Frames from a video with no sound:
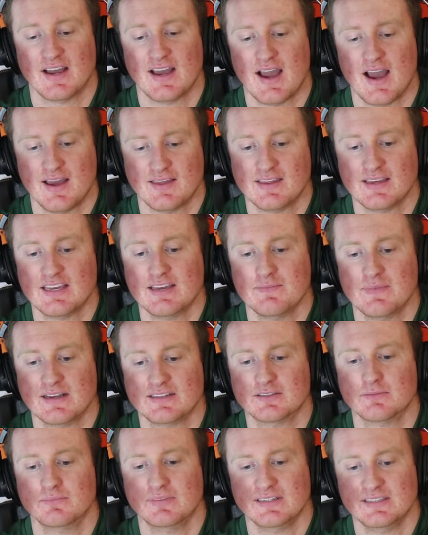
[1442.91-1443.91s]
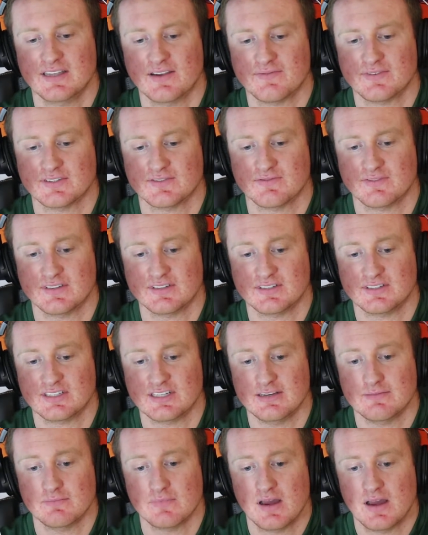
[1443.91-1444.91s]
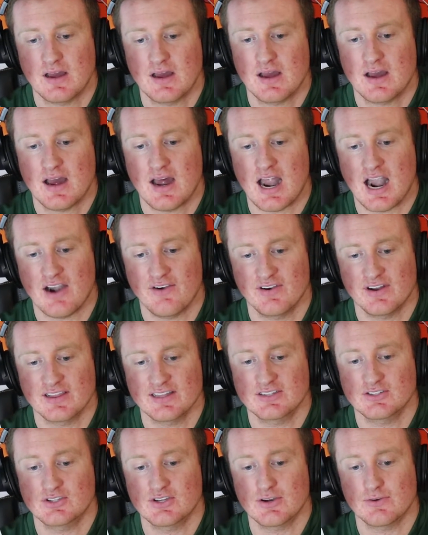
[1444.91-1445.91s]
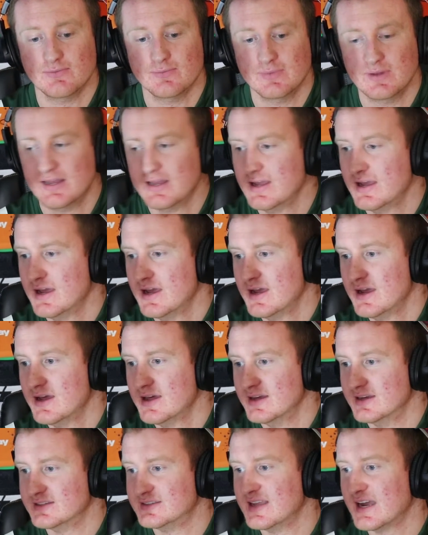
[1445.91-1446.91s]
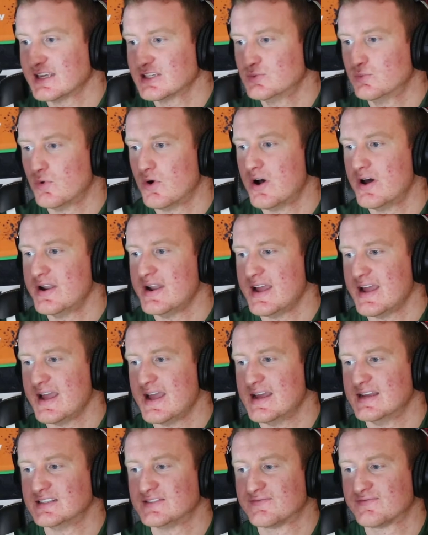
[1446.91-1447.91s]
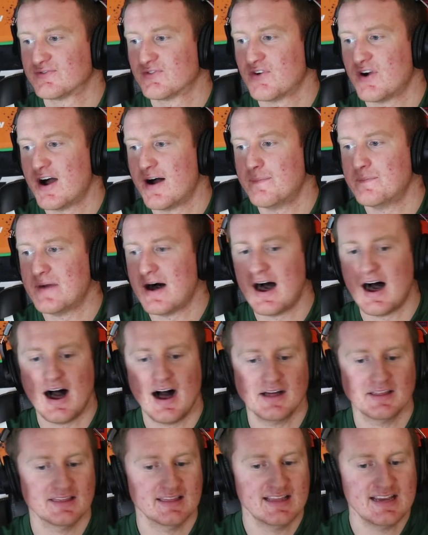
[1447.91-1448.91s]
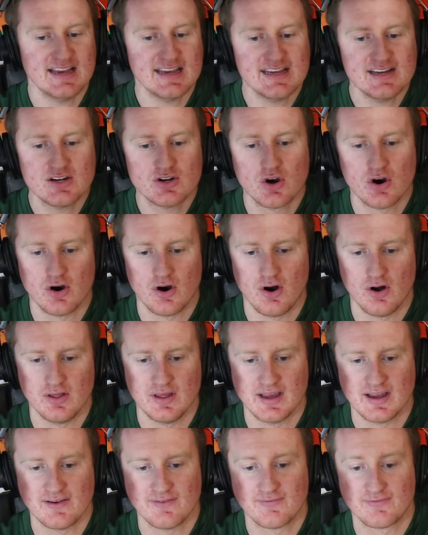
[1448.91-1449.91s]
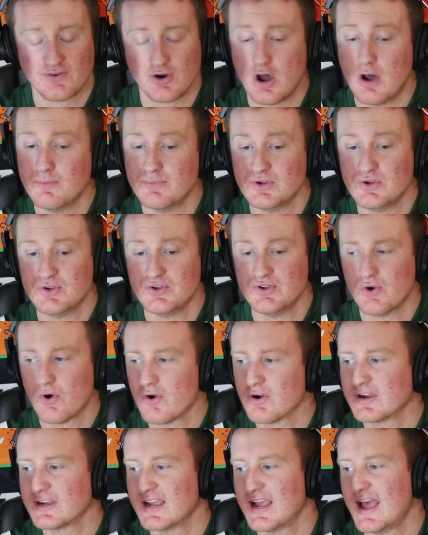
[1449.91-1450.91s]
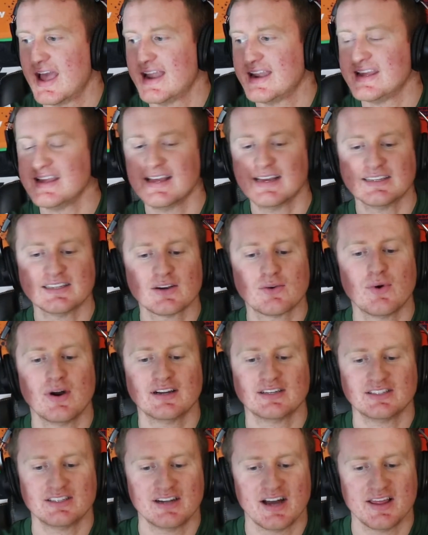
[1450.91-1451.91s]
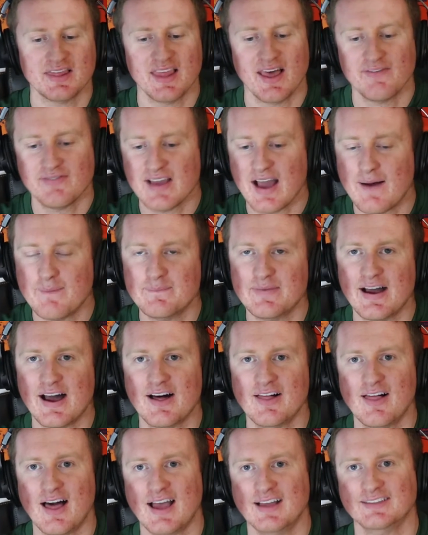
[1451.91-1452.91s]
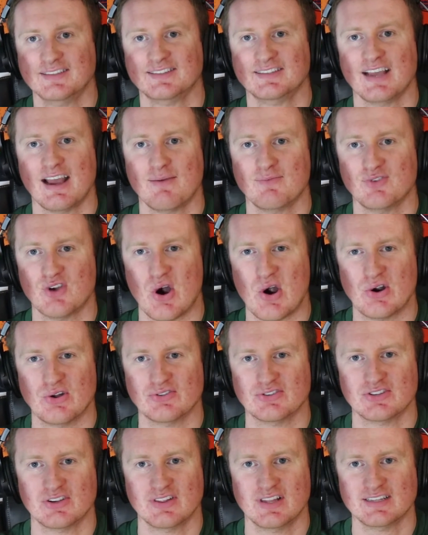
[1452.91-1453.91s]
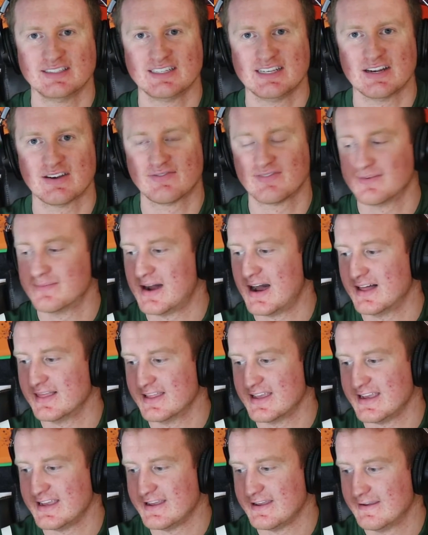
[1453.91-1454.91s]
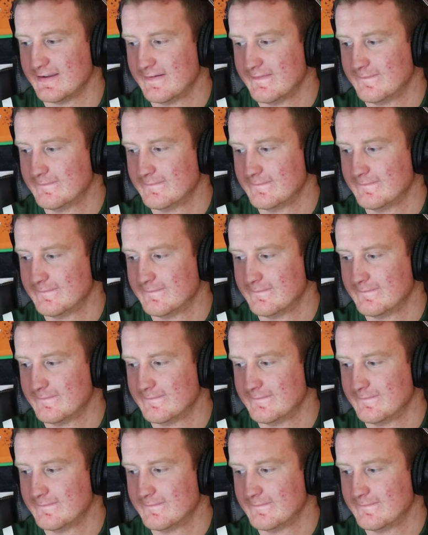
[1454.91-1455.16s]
I think he makes a big difference for this team. I really do. This next one is from Ali calling from New York, and he has a question on Le'Veon Bell and Sam Darnold. So let's hear from Ali.